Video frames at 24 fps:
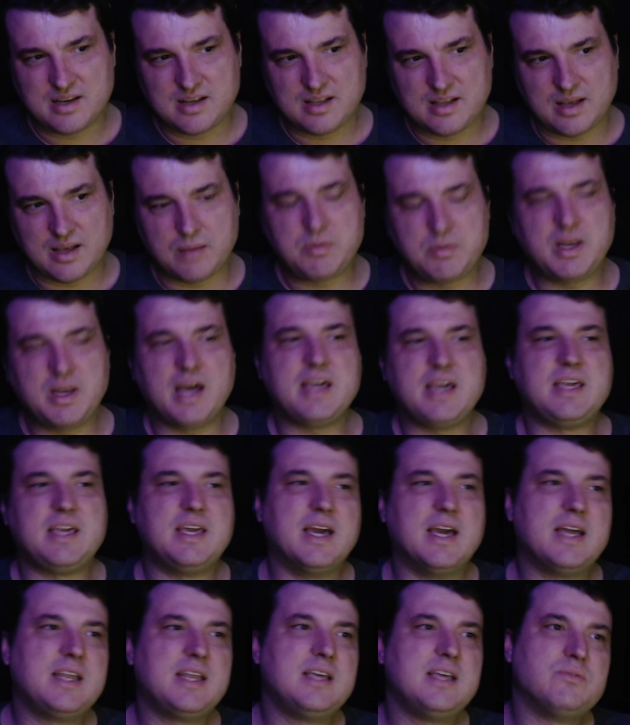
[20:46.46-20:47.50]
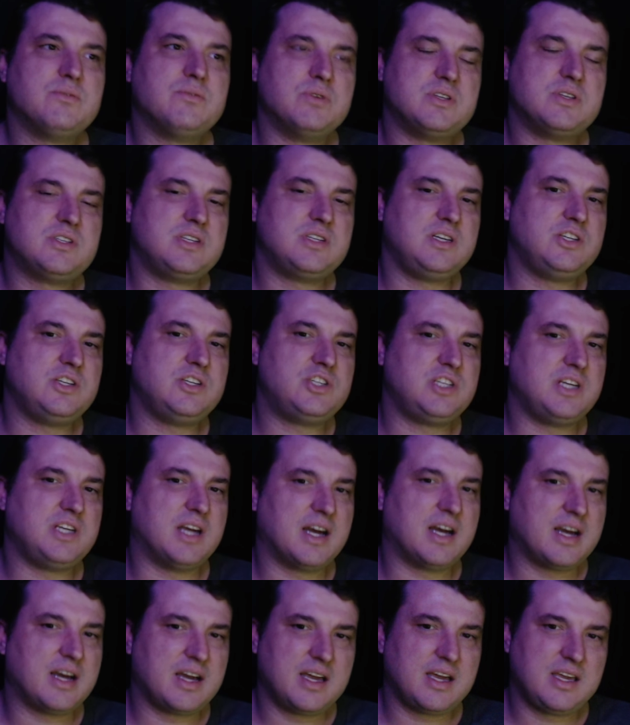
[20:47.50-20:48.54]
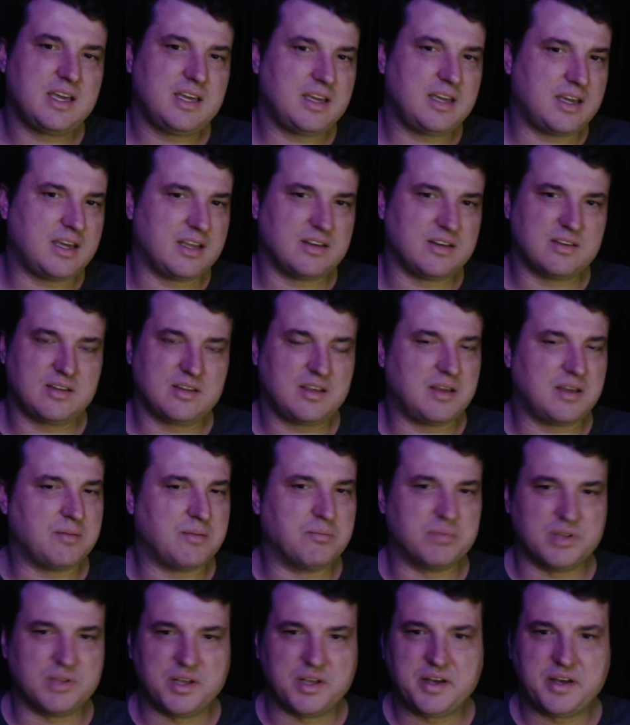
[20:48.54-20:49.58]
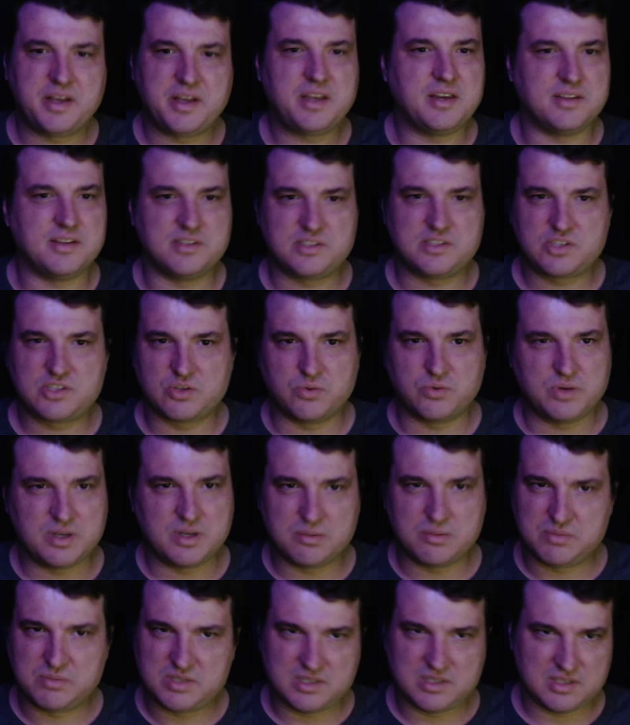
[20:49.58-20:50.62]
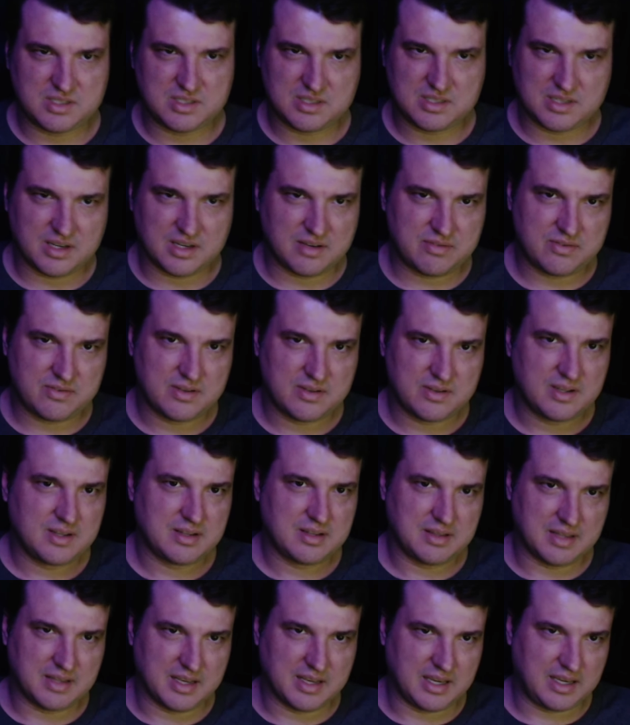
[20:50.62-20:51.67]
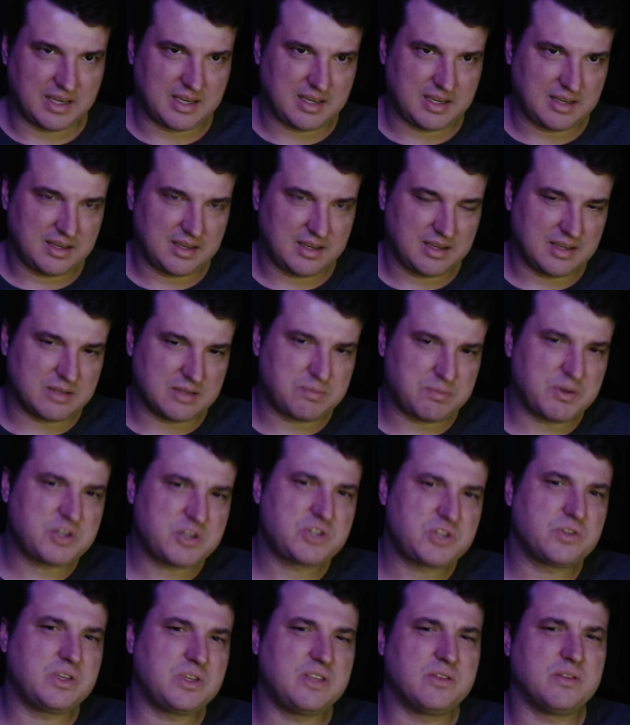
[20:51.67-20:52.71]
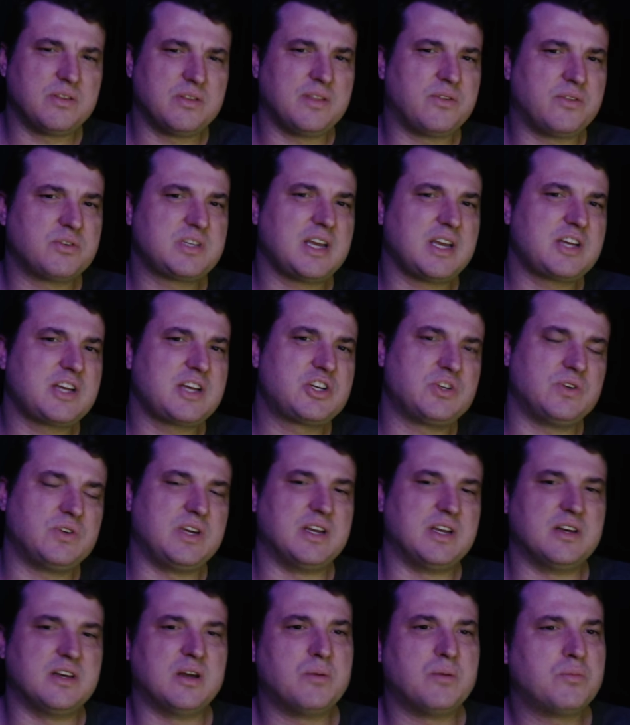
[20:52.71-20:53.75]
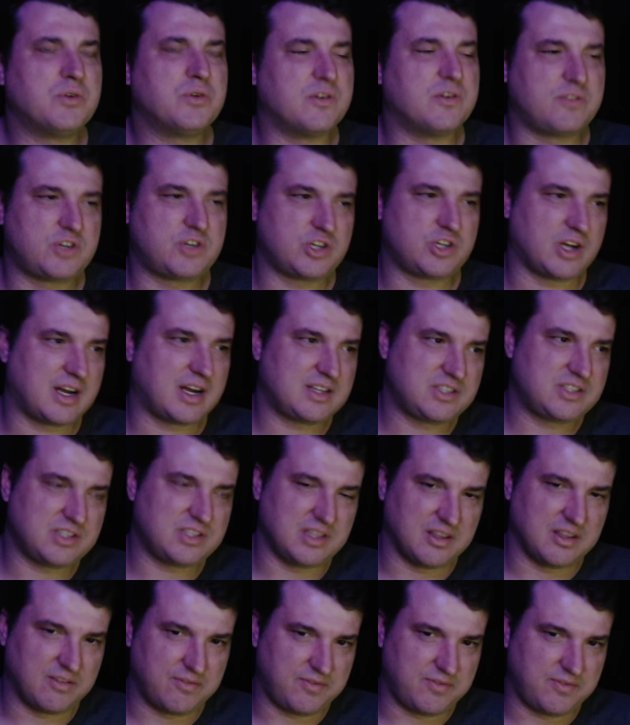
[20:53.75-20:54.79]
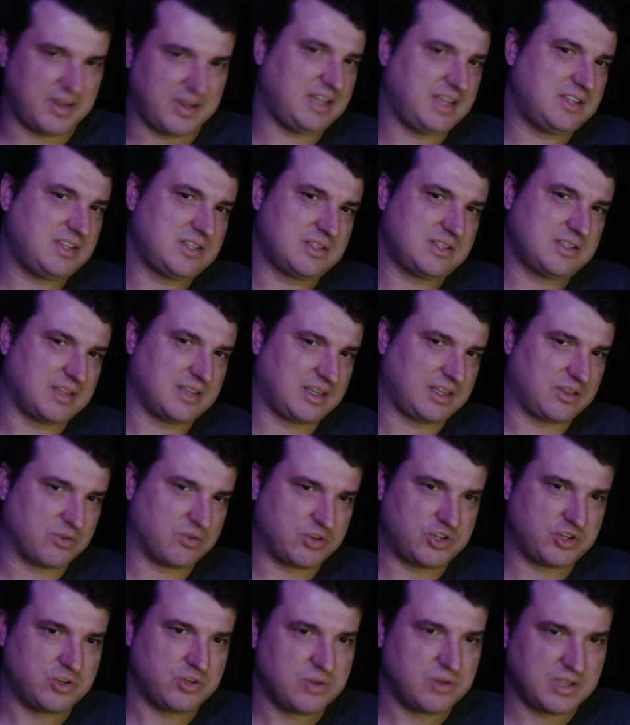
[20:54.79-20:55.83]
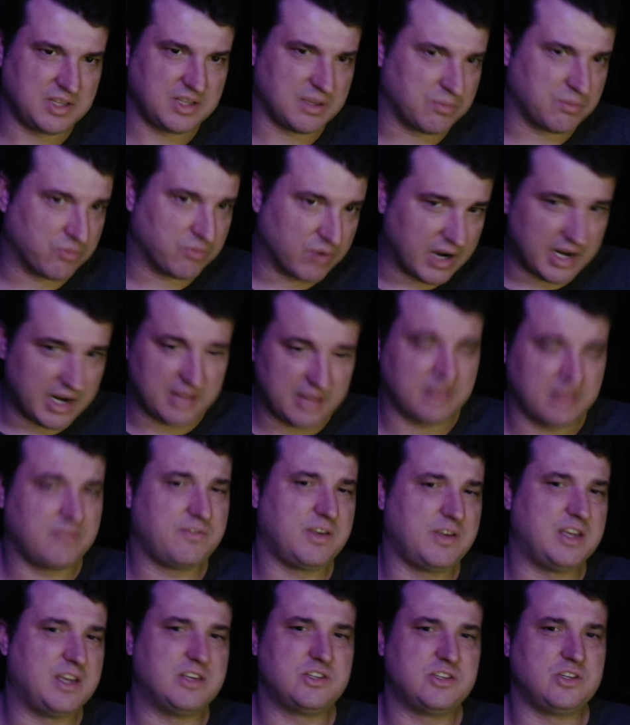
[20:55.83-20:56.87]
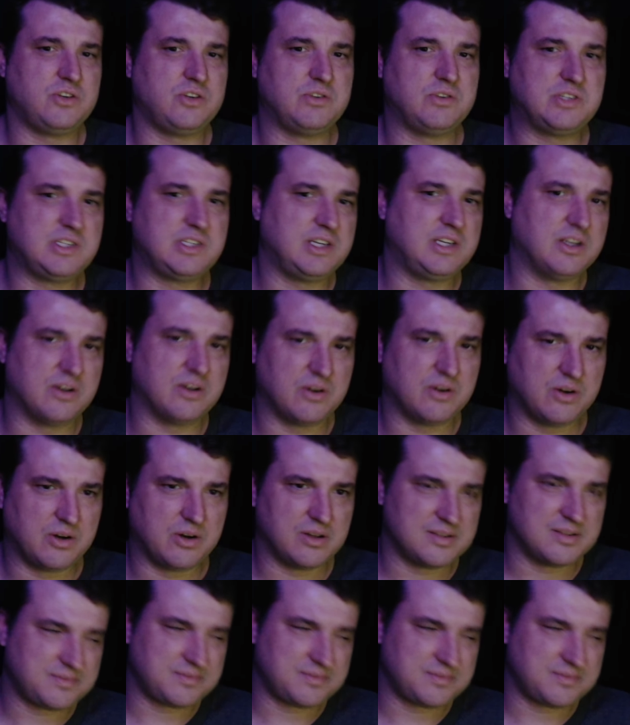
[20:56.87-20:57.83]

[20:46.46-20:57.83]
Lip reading: I mean, I get it with CGI and blood and squibs and stuff. Like, especially there's actually a number of shots in the face. Like they're shooting them right in the face, and you see it all.